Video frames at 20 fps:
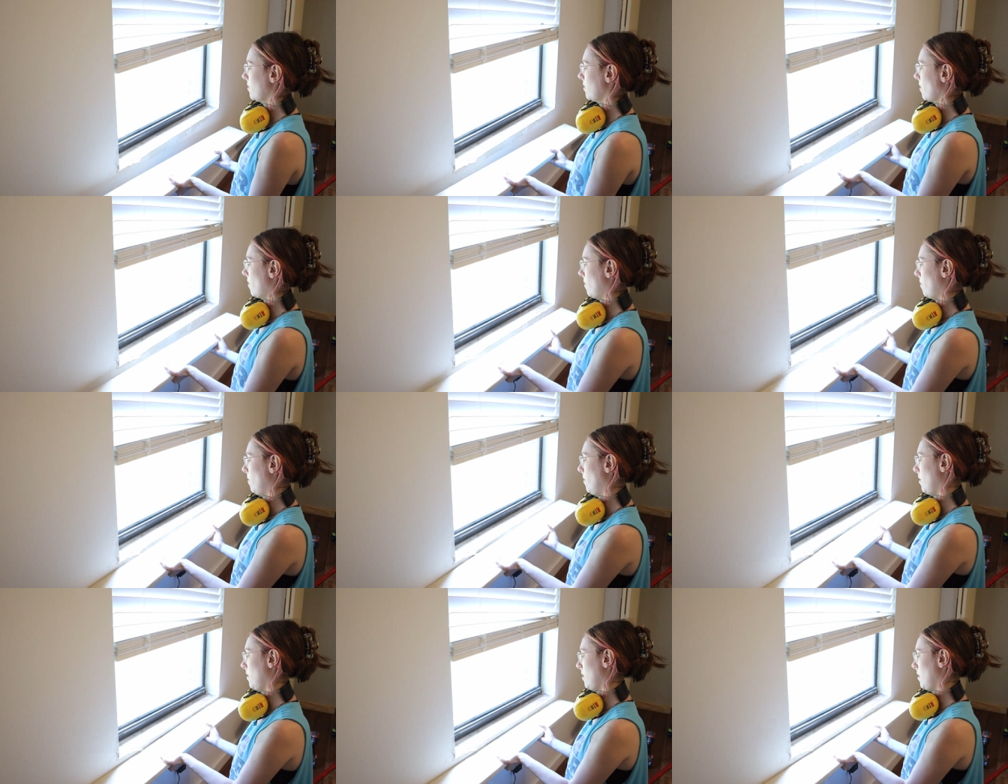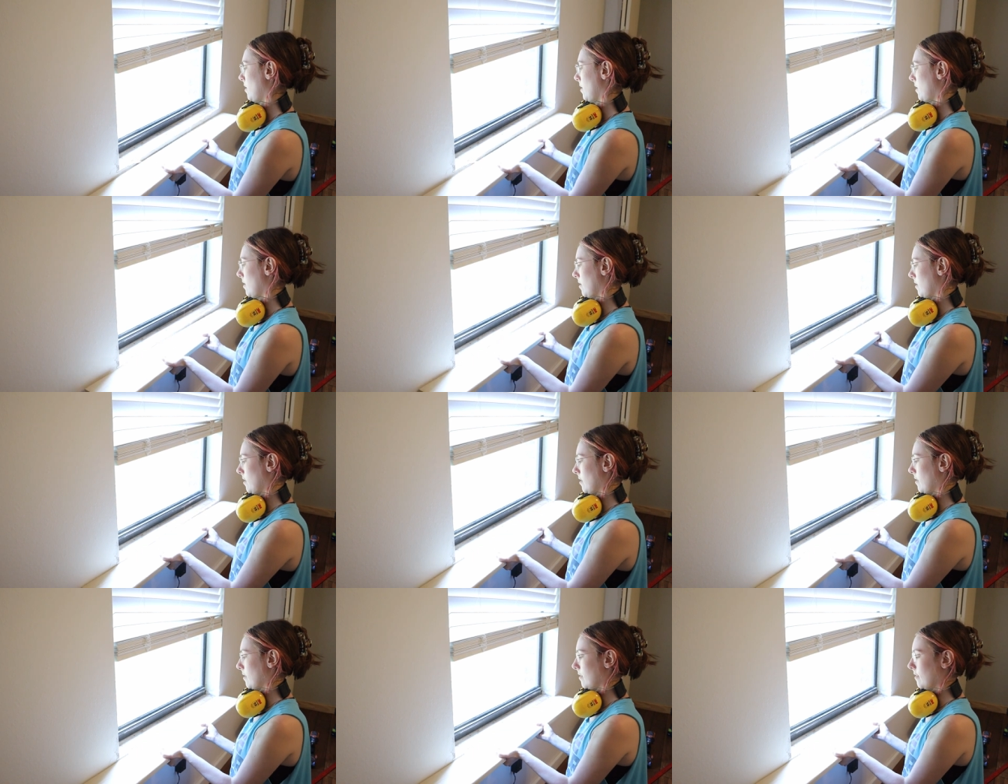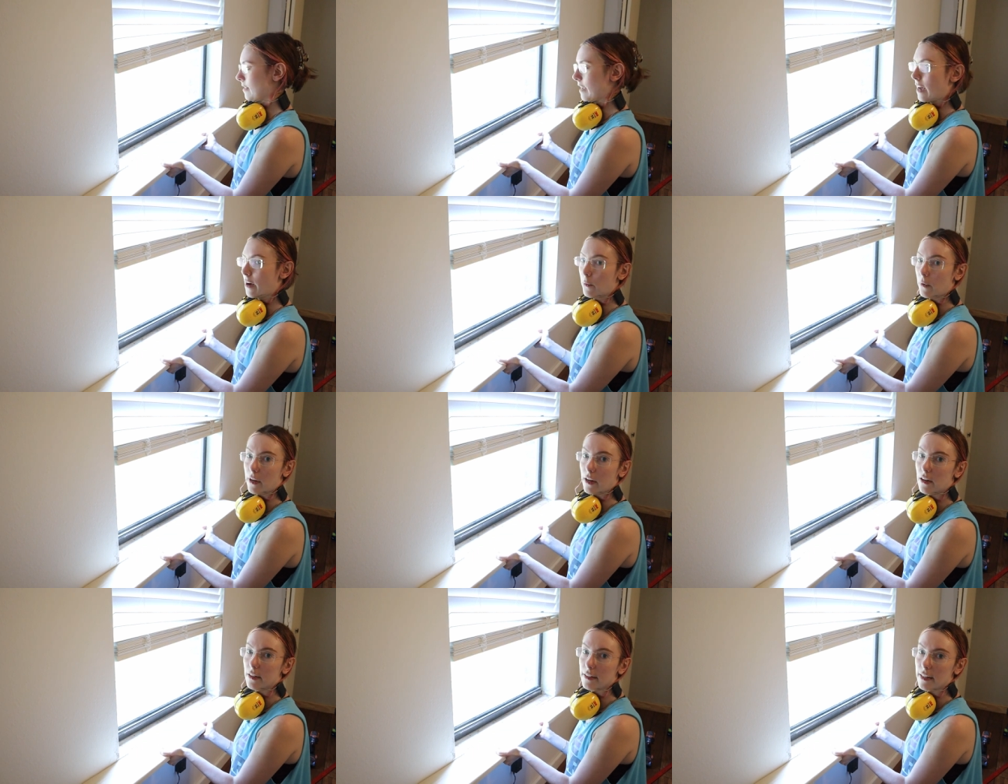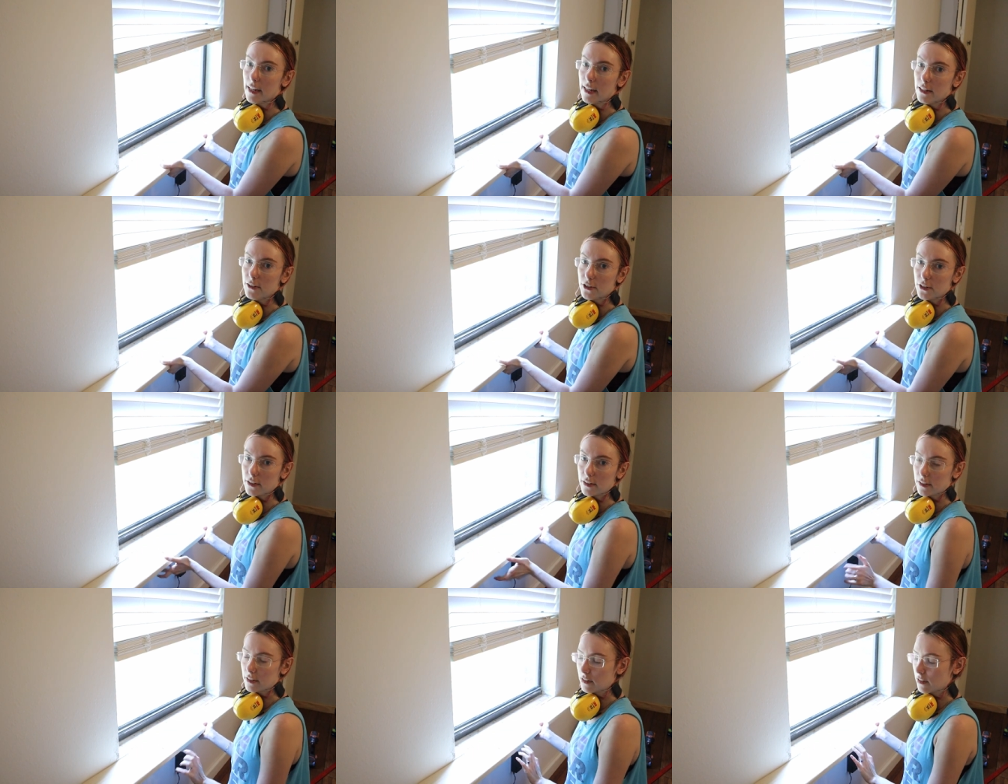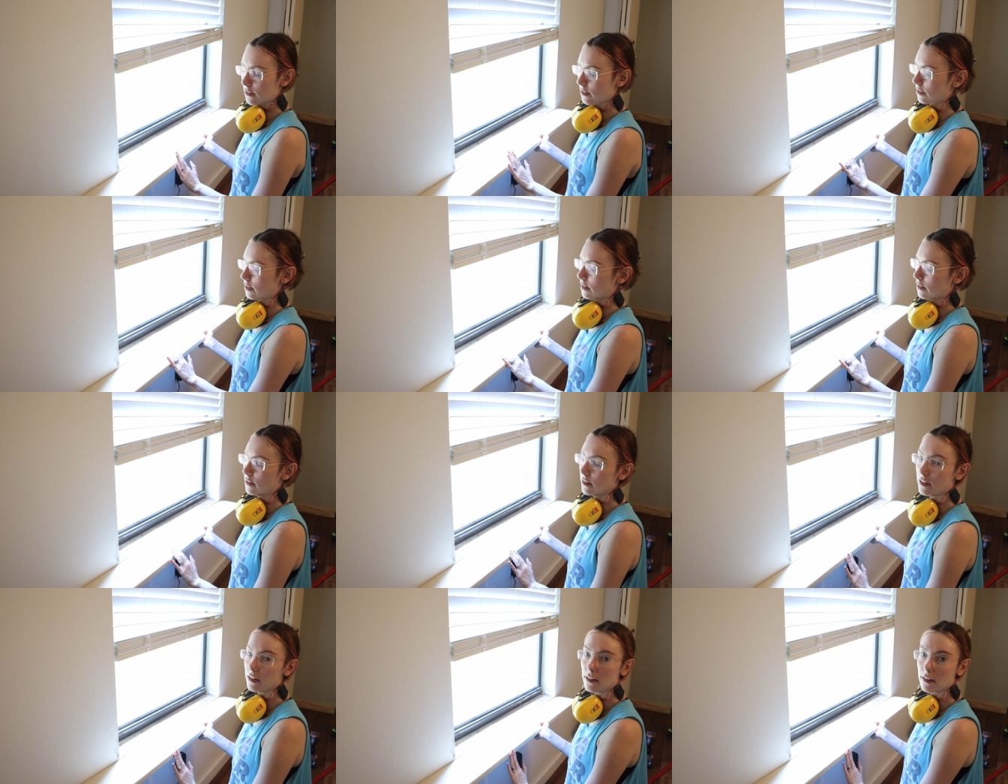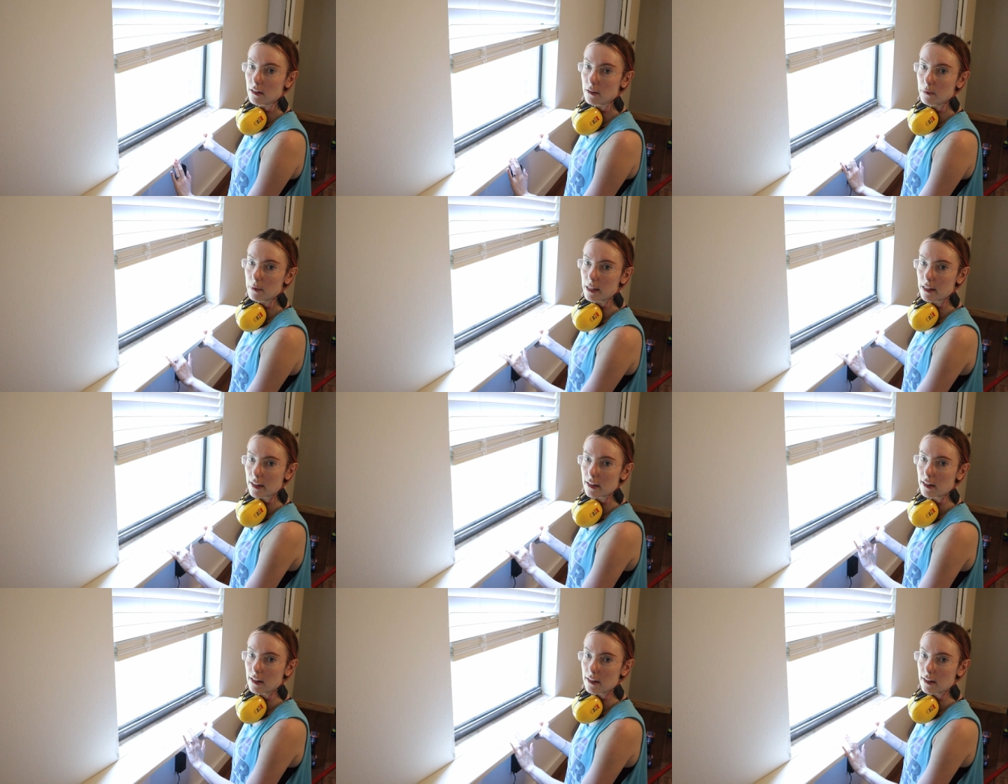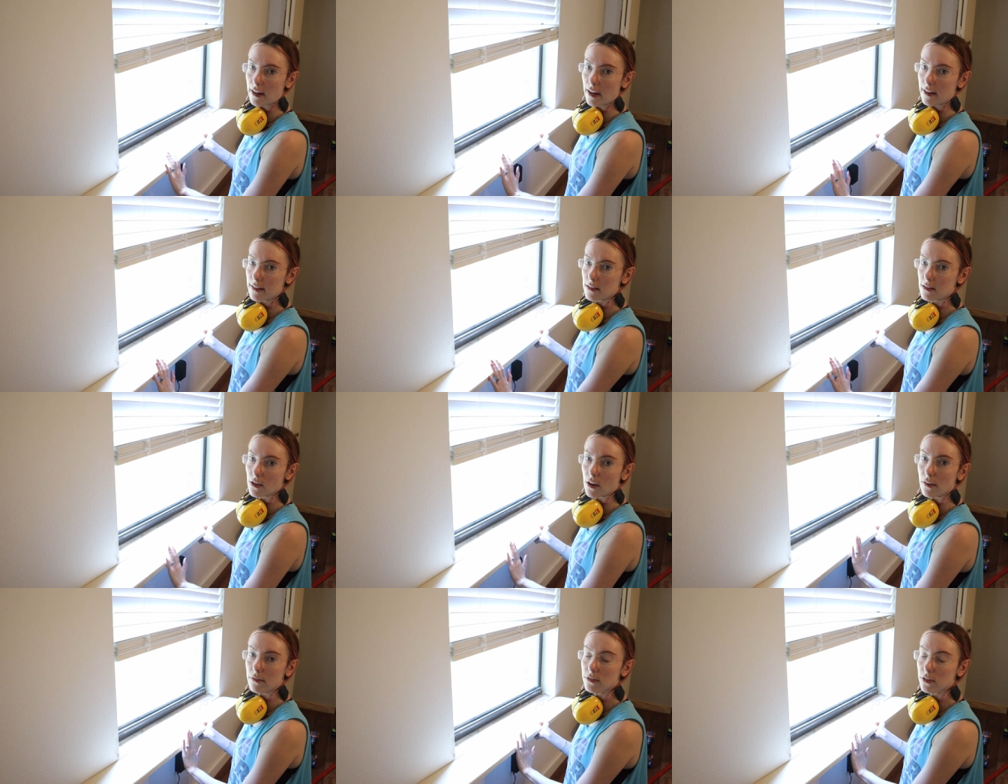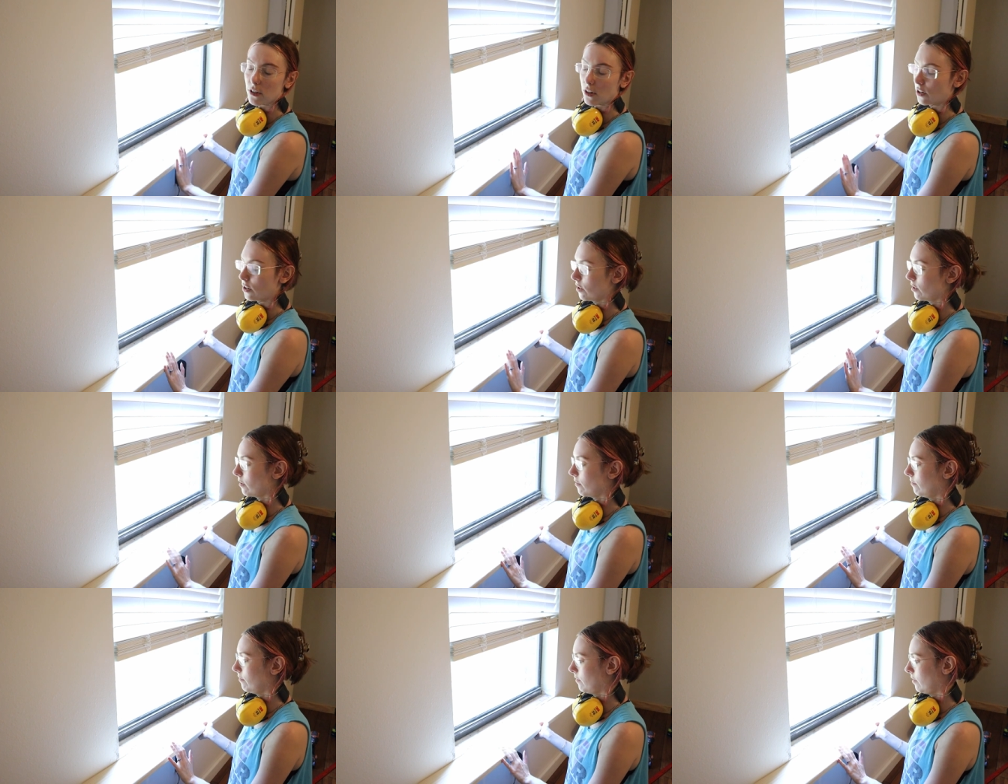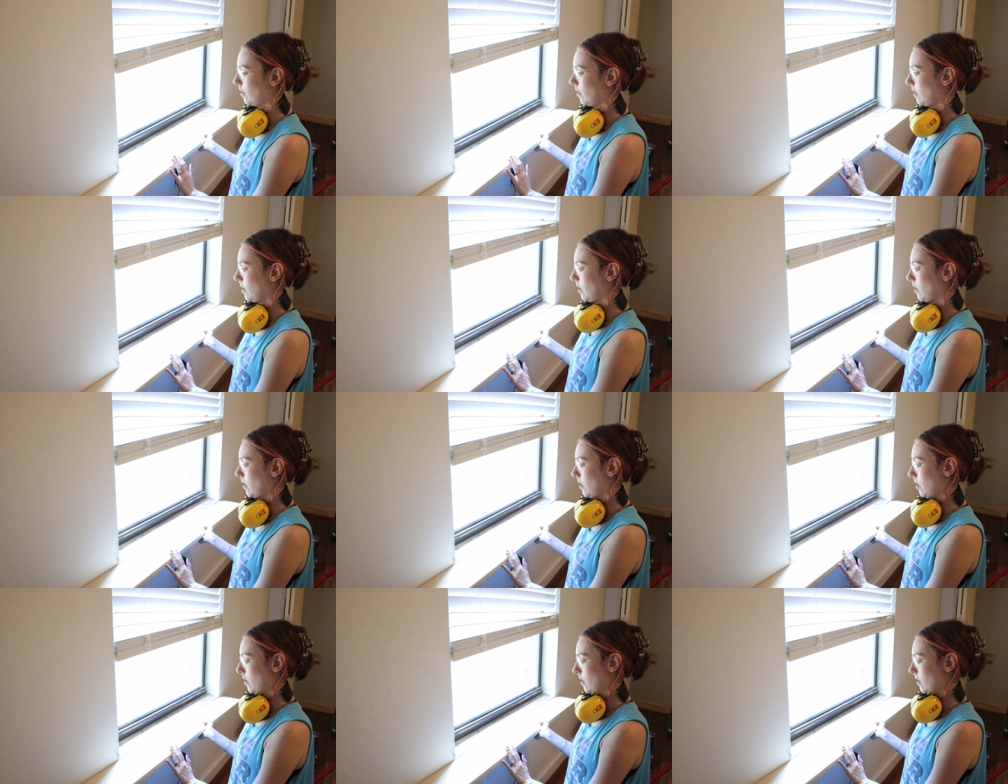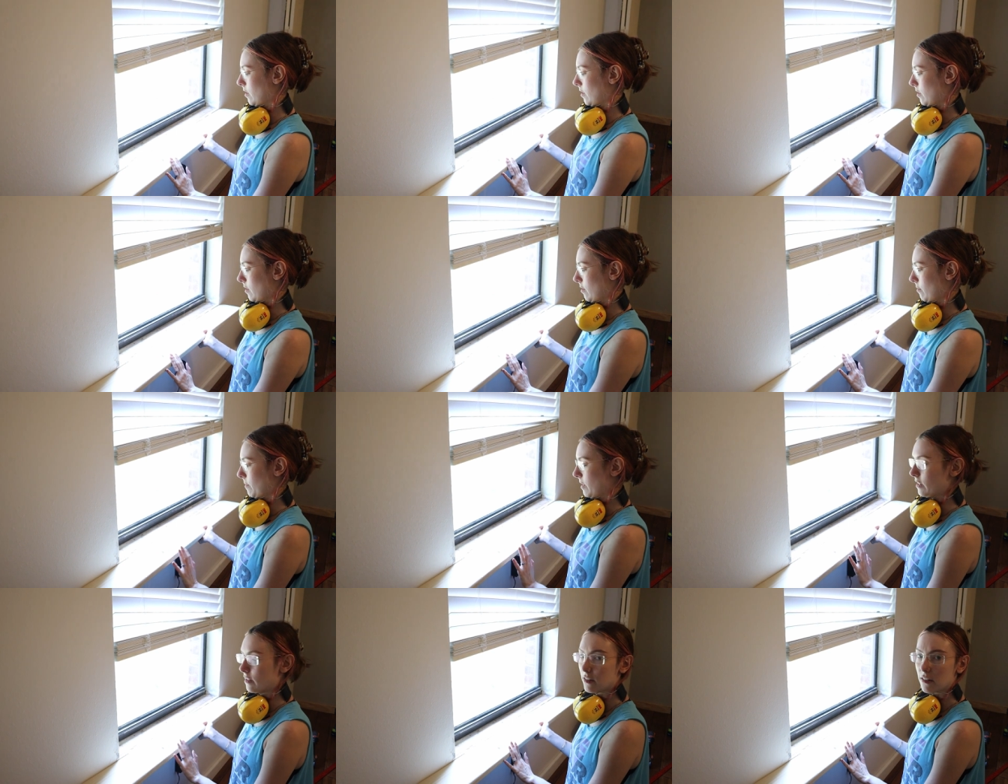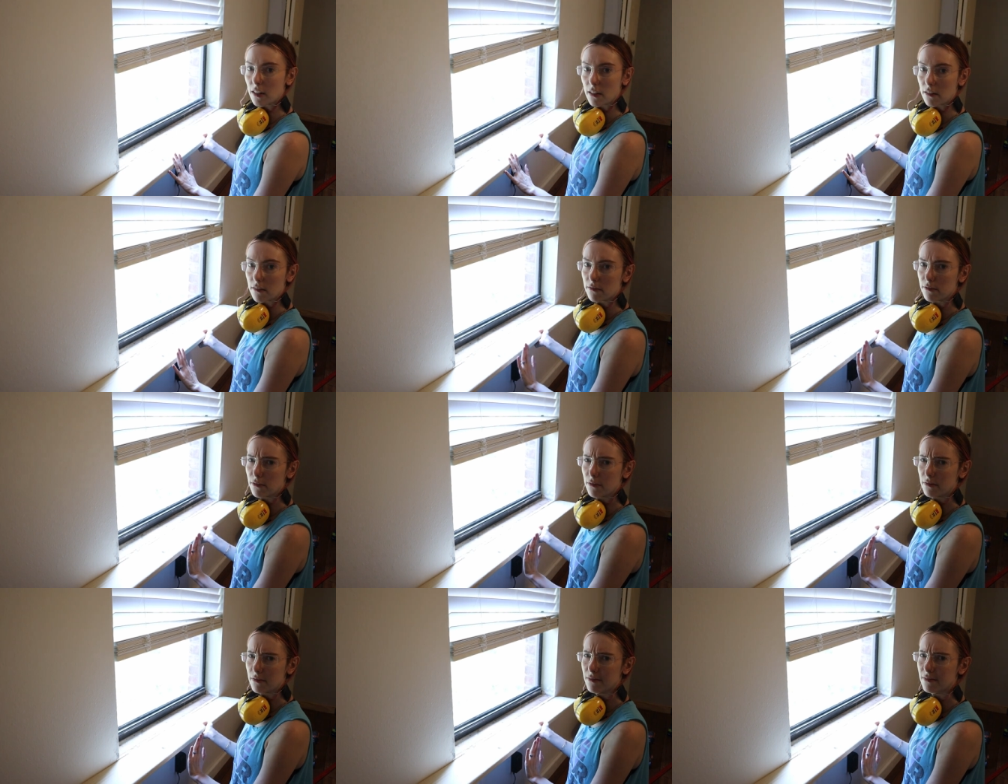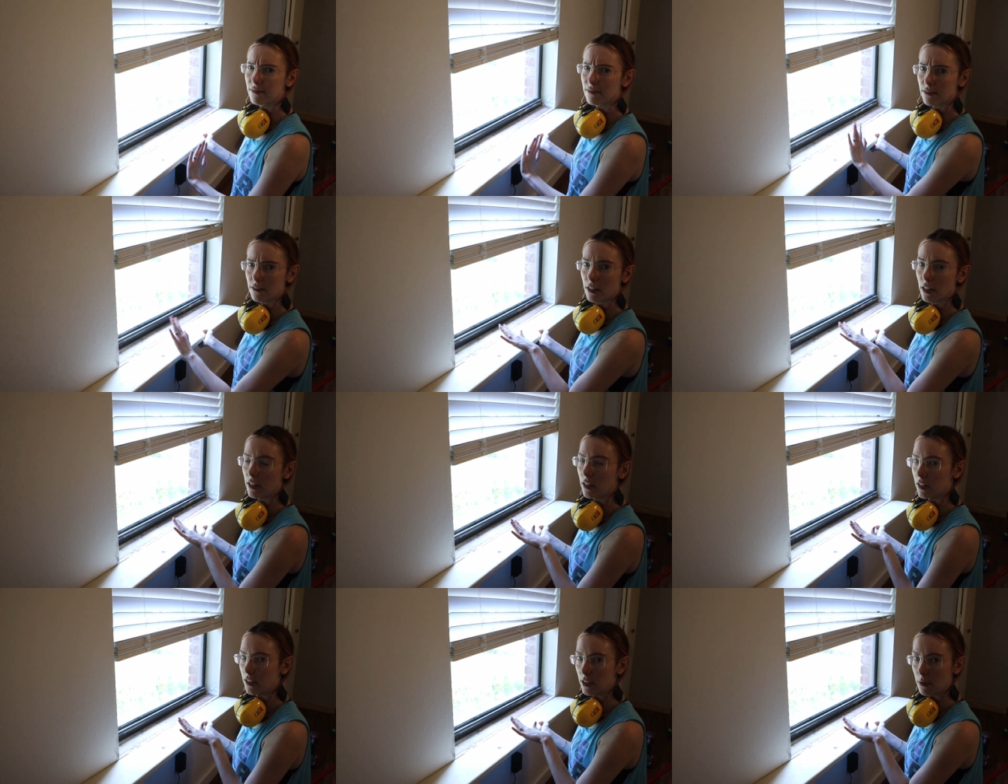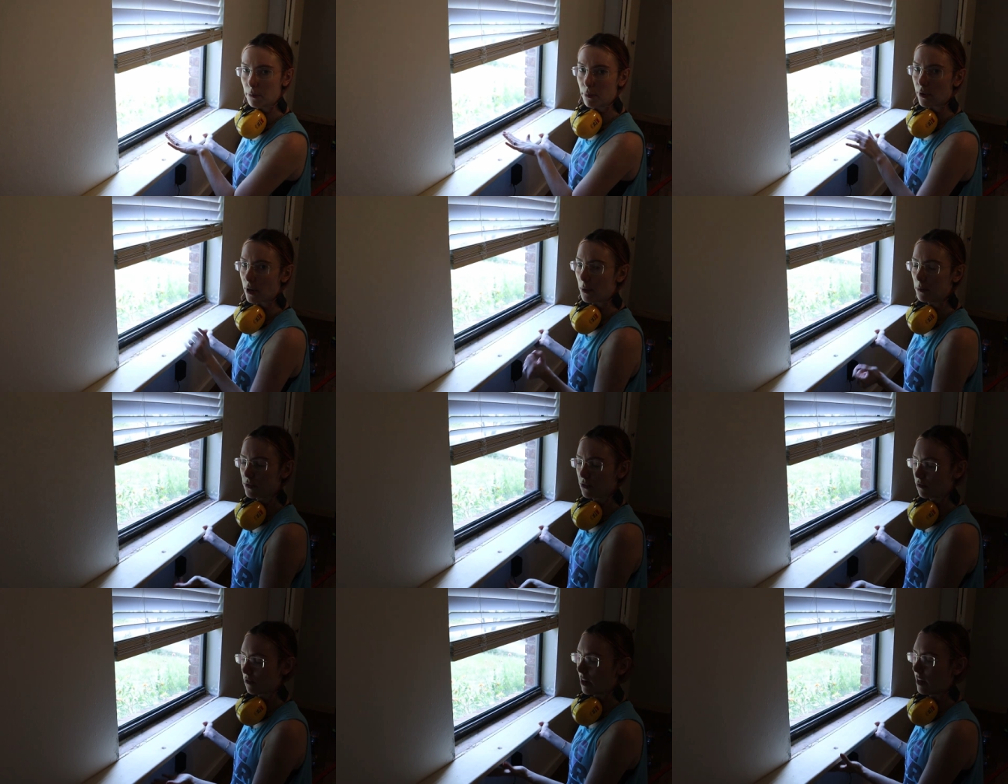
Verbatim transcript: So that way on the edge of the sill, it'll be like a nice soft curve um, instead of an abrupt